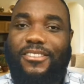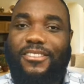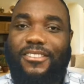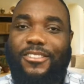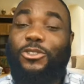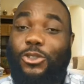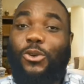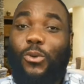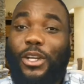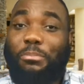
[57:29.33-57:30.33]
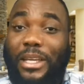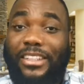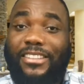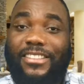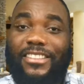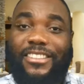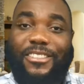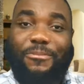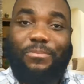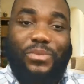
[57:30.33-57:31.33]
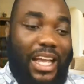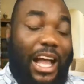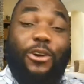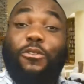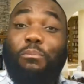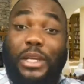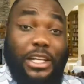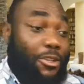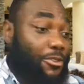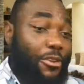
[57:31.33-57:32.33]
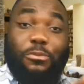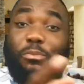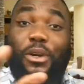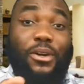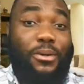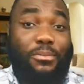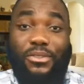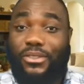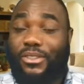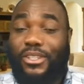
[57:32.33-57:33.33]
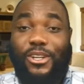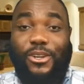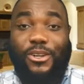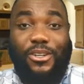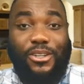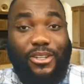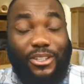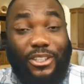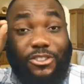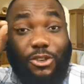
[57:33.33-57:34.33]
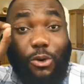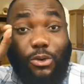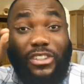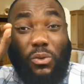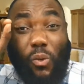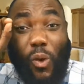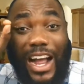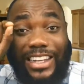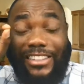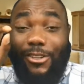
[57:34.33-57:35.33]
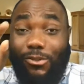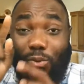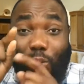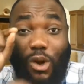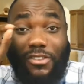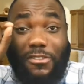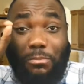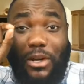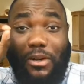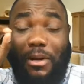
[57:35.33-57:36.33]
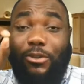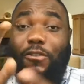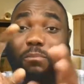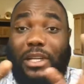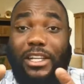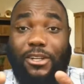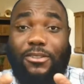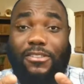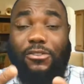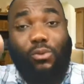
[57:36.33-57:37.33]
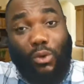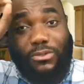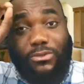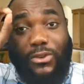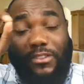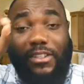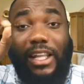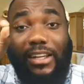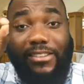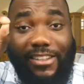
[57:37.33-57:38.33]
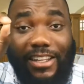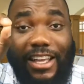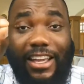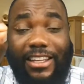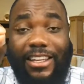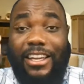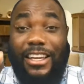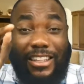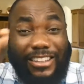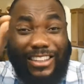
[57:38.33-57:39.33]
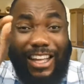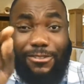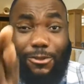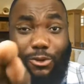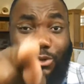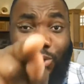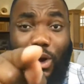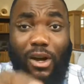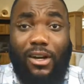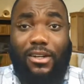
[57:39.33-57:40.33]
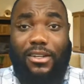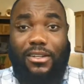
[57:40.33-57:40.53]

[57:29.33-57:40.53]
Do you know what it means? Out of millions of sperms, the chosen one, just one sperm out of millions is what fertilizes an egg. That's who you are.